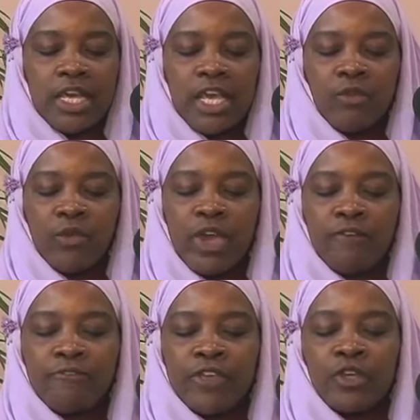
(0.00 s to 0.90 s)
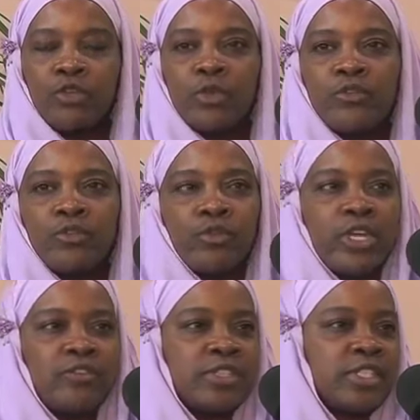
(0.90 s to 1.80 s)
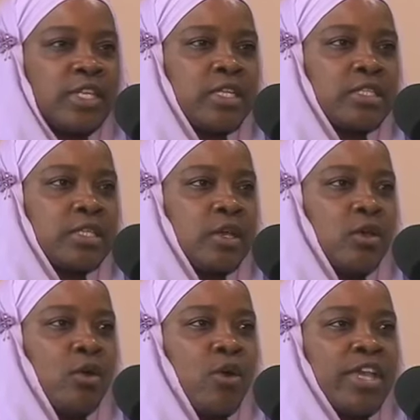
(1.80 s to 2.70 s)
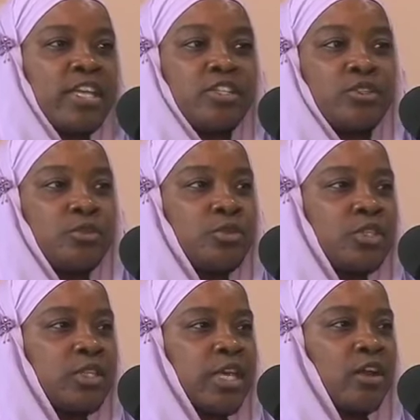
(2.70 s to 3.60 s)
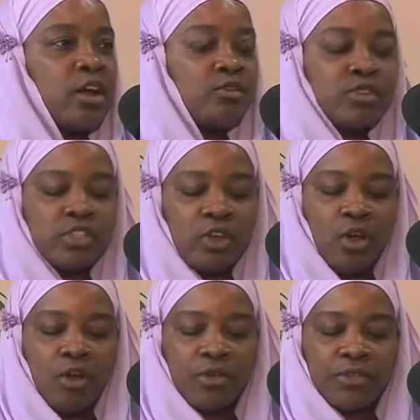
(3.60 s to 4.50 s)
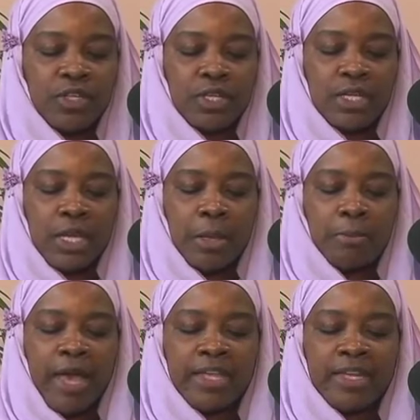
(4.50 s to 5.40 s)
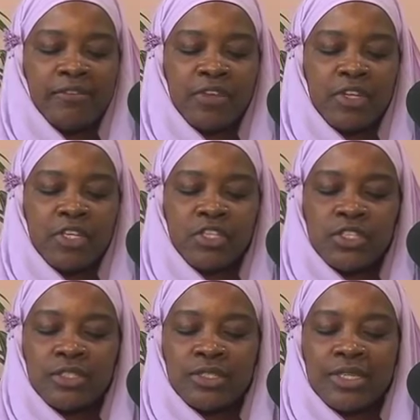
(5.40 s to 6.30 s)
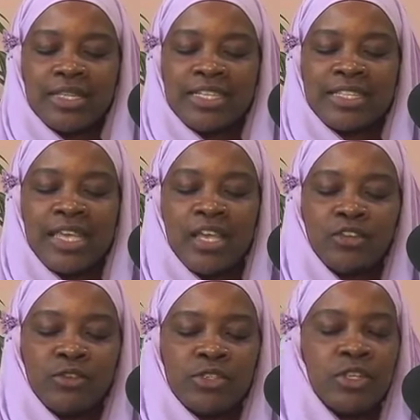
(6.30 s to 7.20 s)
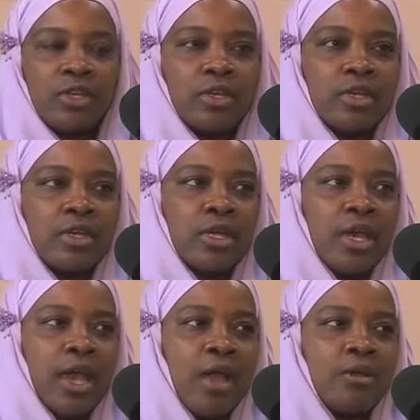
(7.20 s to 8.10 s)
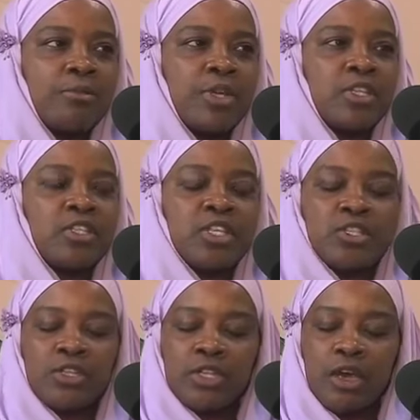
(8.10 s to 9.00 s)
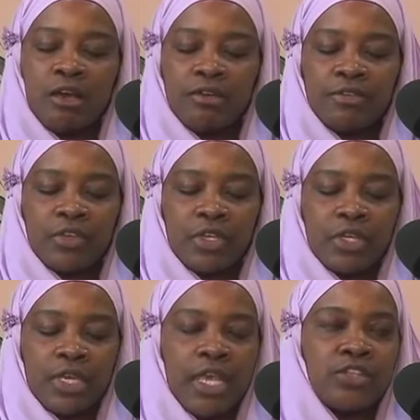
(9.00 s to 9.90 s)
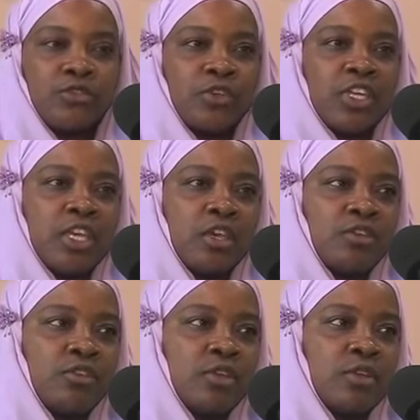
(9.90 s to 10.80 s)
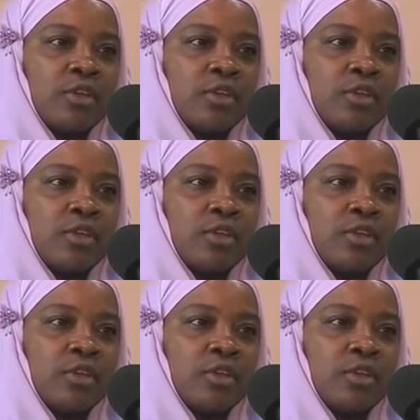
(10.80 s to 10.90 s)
If we are filled with grievances or issues that are unresolved, by definition, this hinders our ability to love and to forgive.